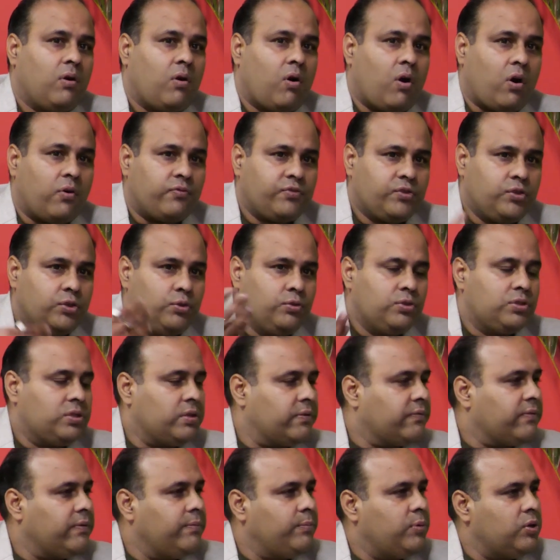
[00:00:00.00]
offshoots
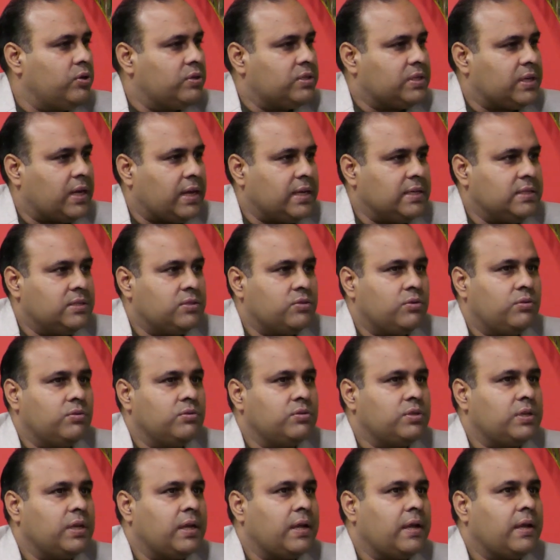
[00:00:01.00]
of computer science, so to
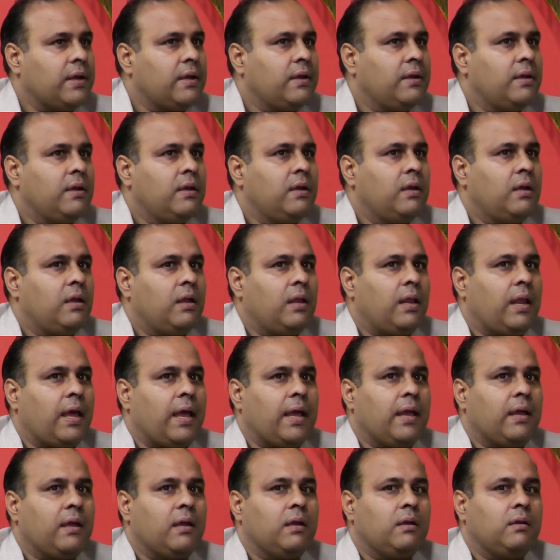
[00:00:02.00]
say,
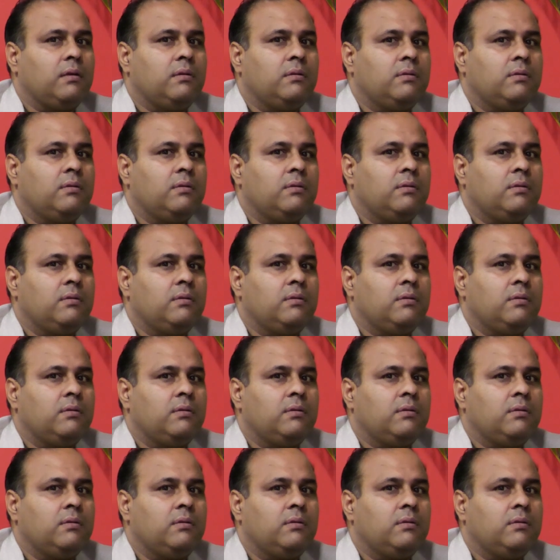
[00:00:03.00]
like